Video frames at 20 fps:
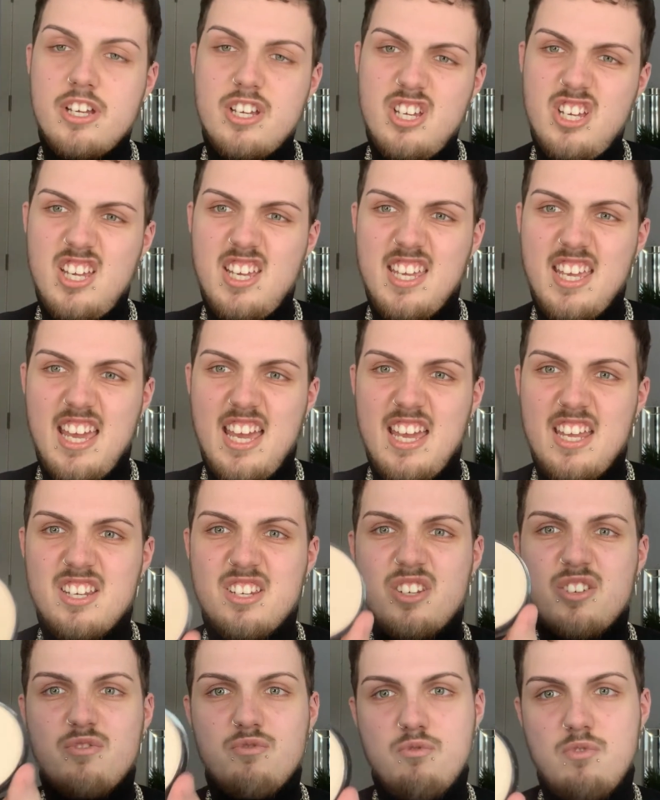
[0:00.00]

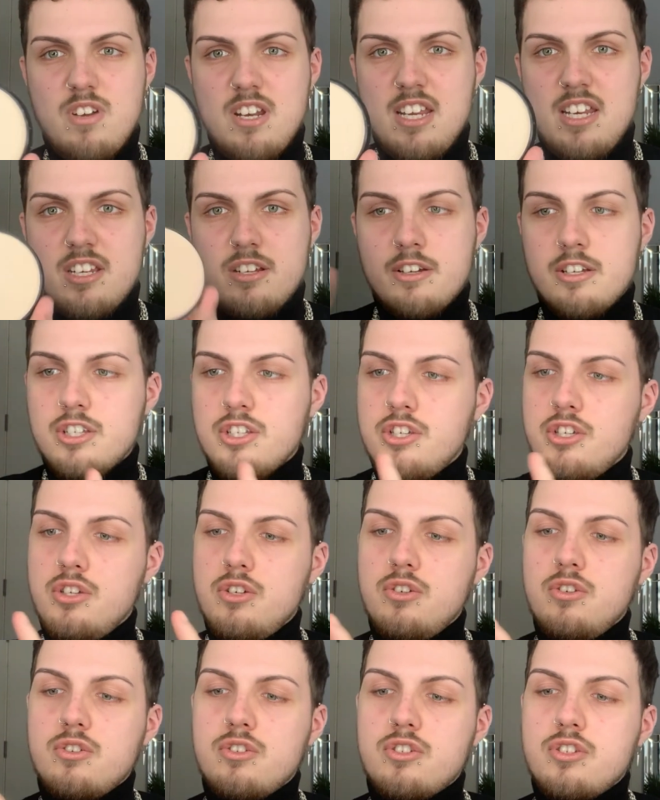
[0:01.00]
Again, really nice,
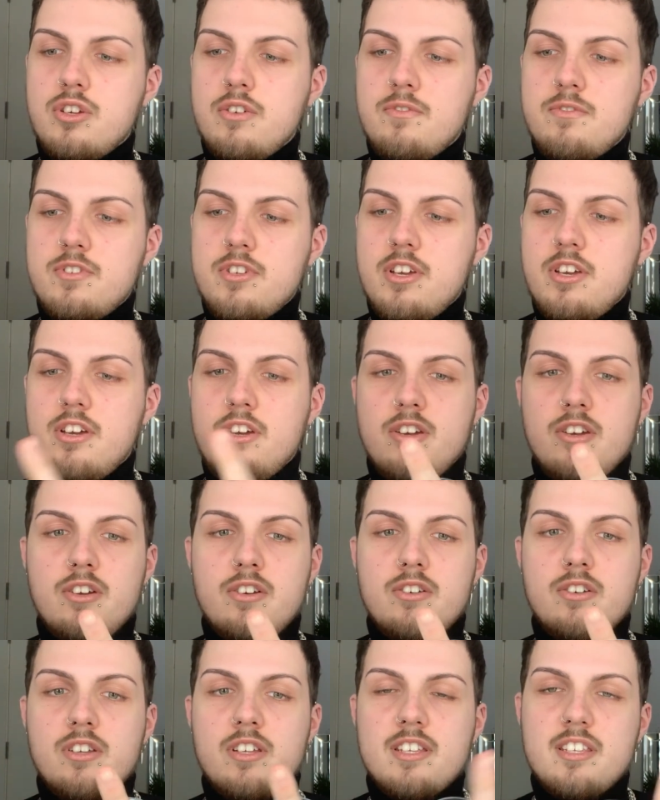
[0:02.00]
cute, soft
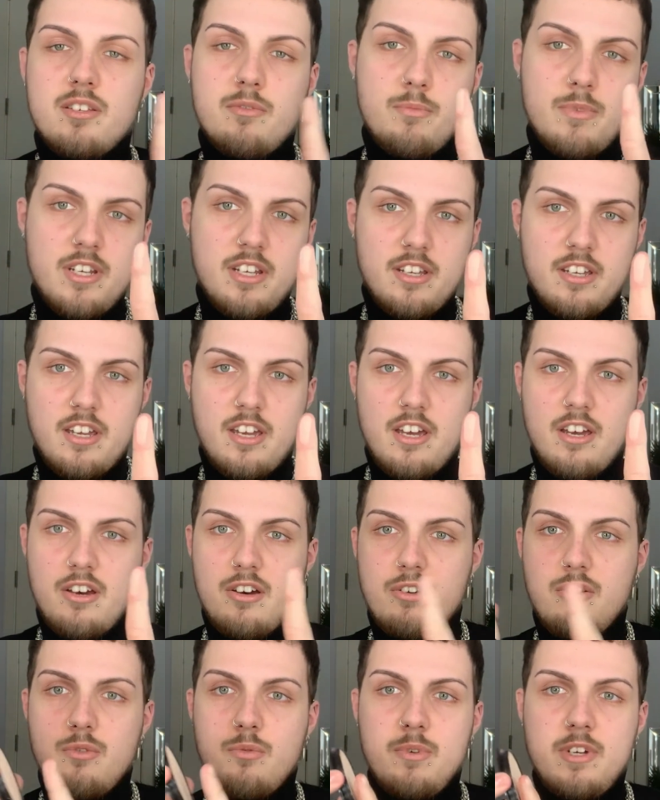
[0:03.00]
tone. It's in winter,
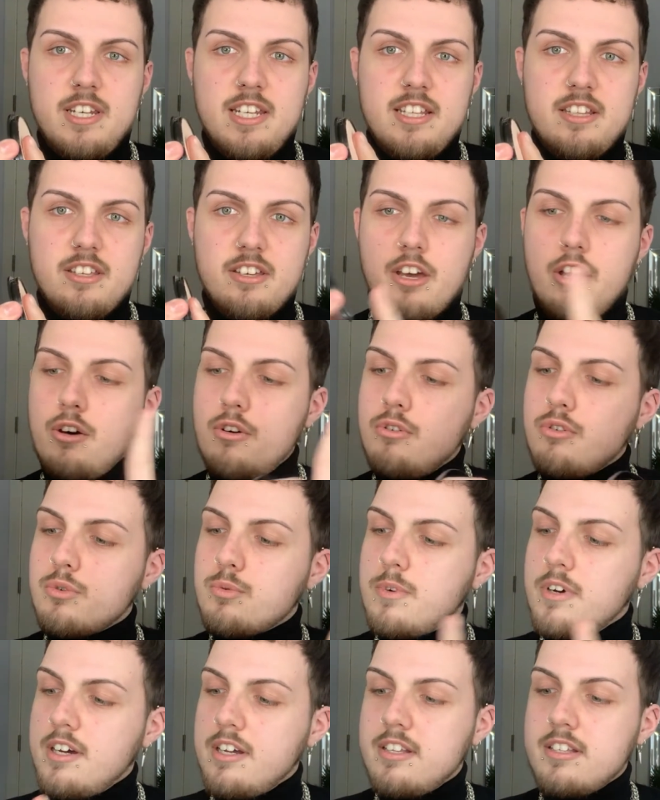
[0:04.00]
girl. We need the cold
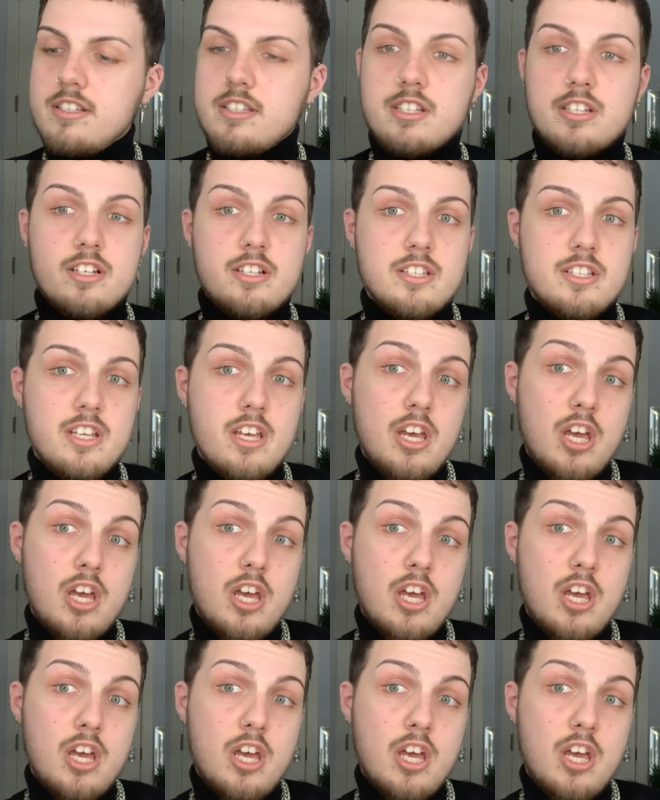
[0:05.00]
ones because